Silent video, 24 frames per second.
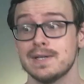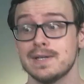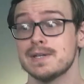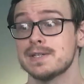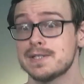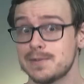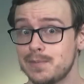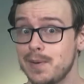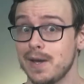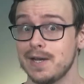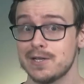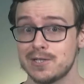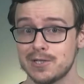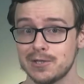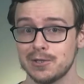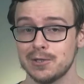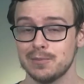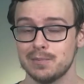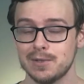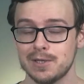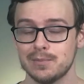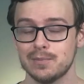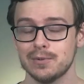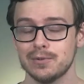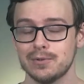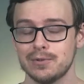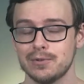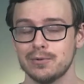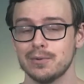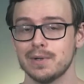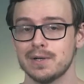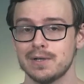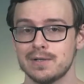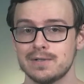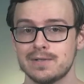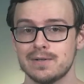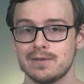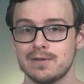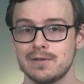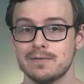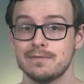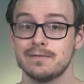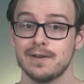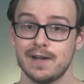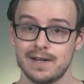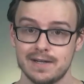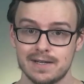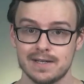especially people who went into the
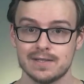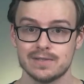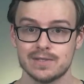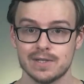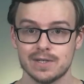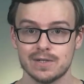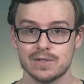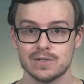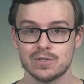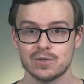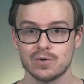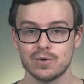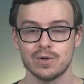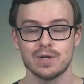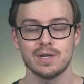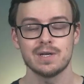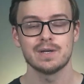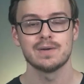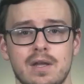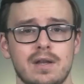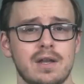finance industry.